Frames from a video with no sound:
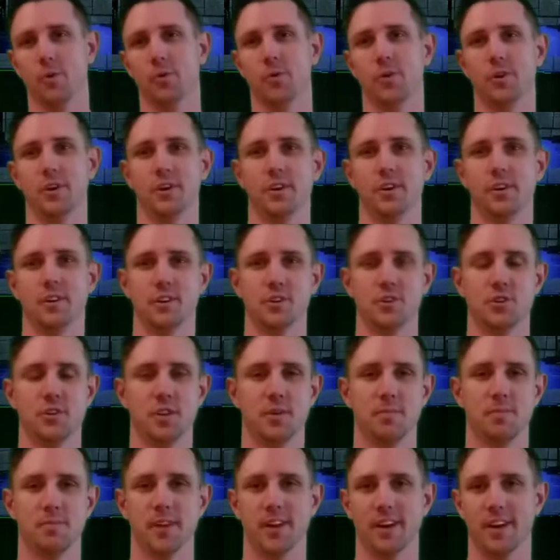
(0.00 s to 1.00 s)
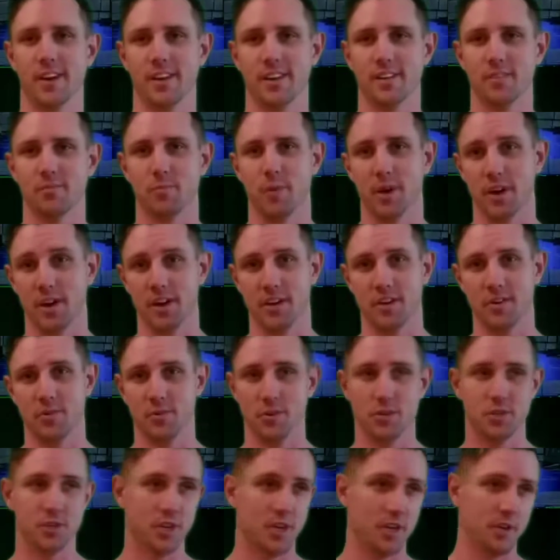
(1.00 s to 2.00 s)
Or you're a gym nut married
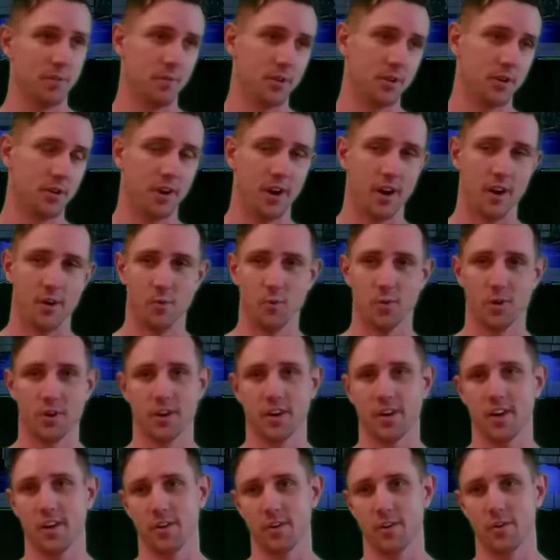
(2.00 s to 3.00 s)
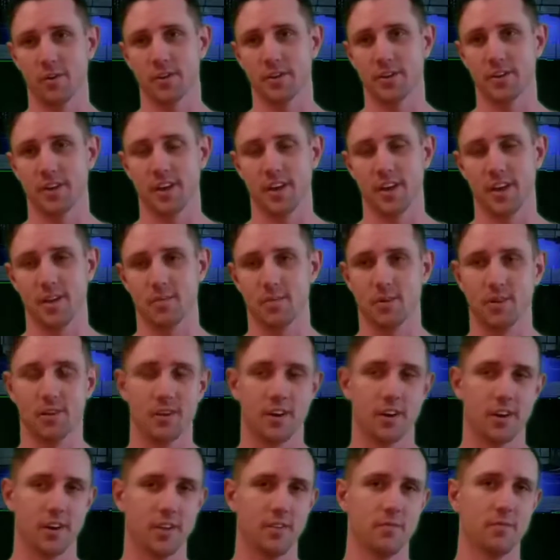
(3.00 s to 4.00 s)
to a gym and you're out working out all the time and you're
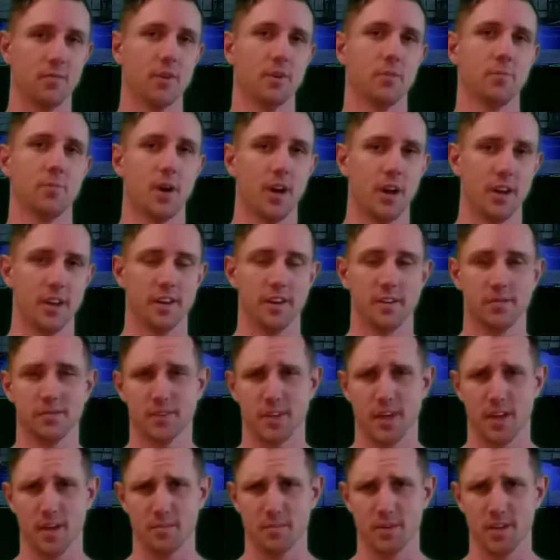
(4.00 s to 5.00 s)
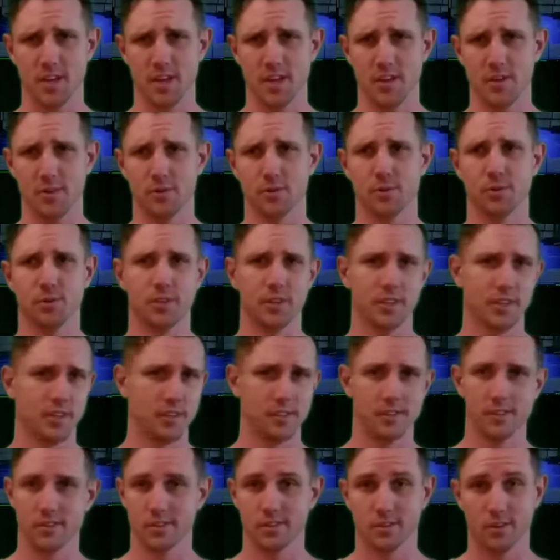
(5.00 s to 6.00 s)
not giving your body enough time to heal
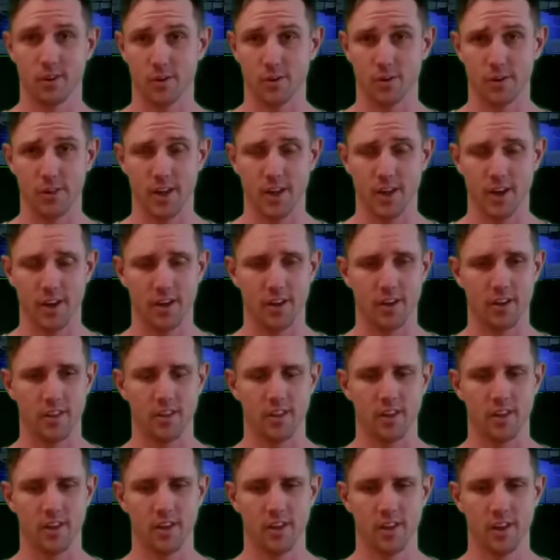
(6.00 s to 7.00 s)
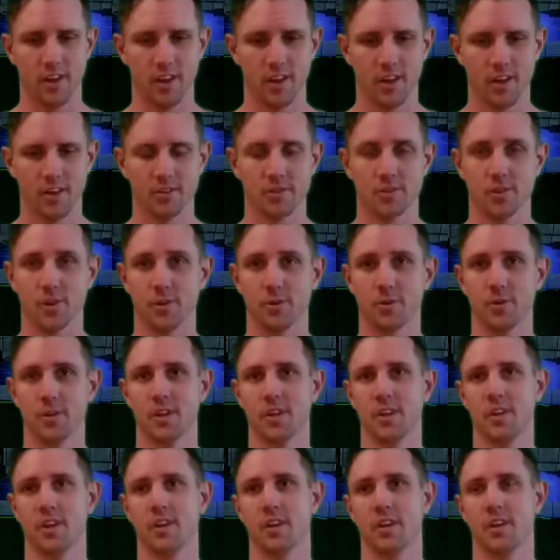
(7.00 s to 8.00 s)
and all that kind of thing. So
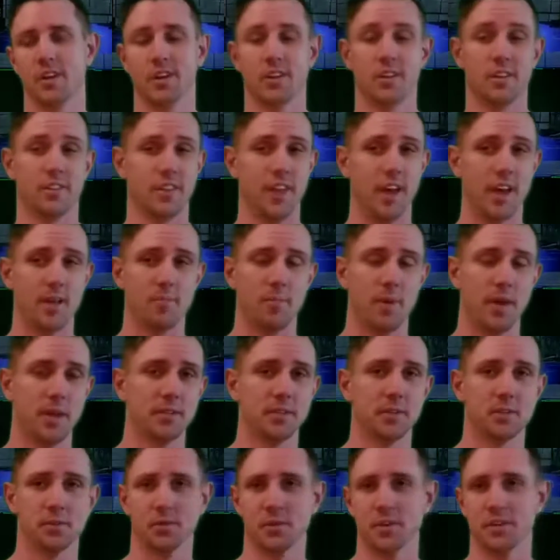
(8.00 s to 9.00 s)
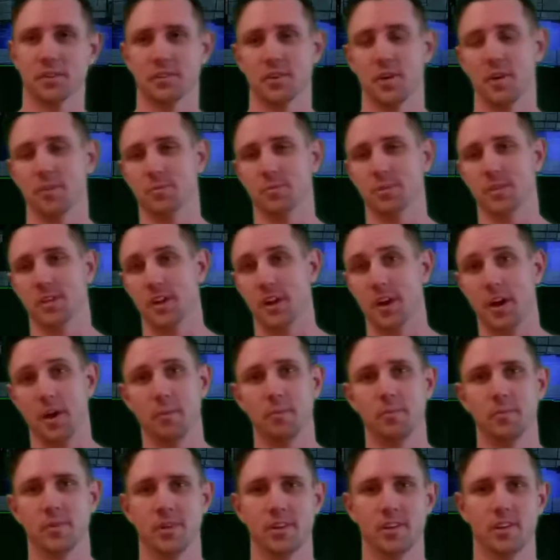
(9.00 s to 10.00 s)
that basically sums it
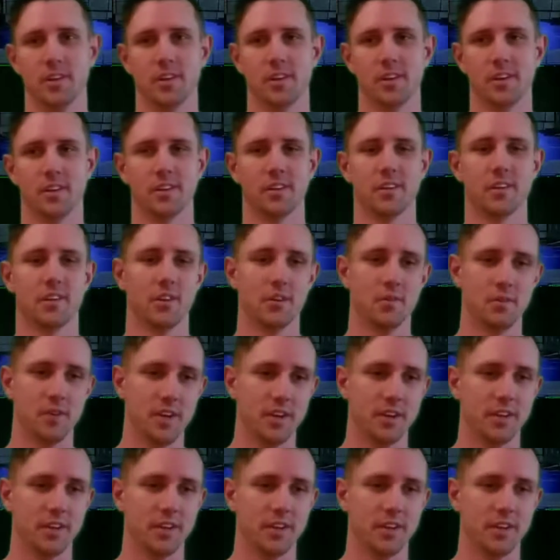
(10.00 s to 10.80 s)
up. You